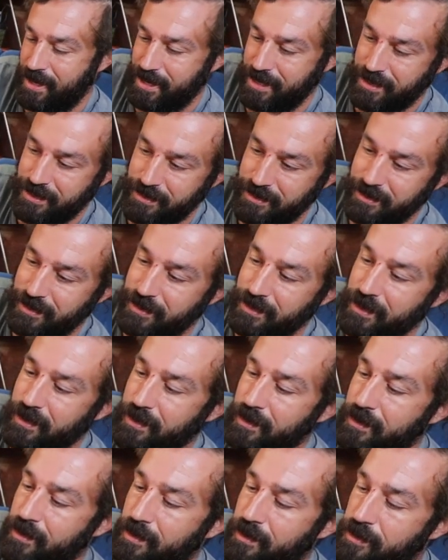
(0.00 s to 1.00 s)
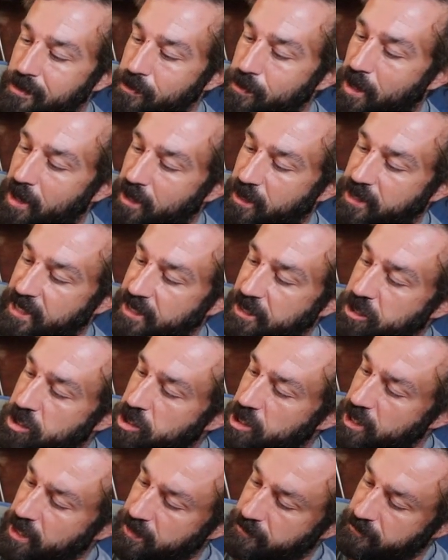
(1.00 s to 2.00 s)
And new Harkin
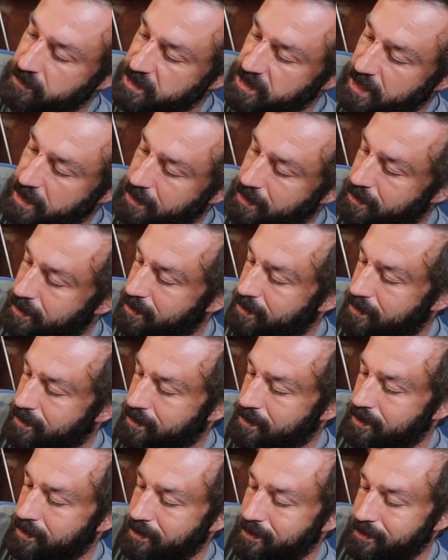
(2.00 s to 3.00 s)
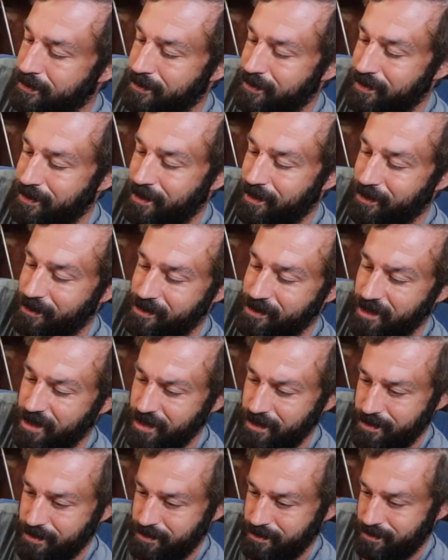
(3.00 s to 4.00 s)
sheaves. They look good.
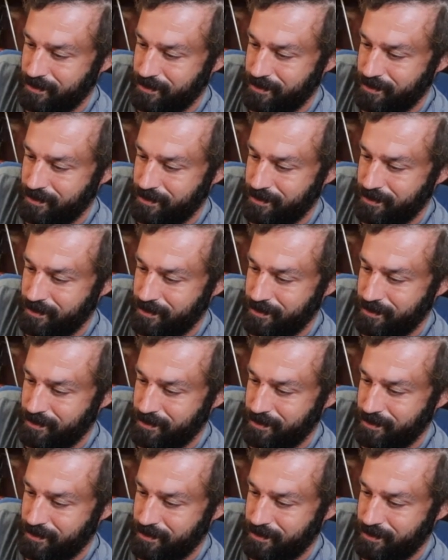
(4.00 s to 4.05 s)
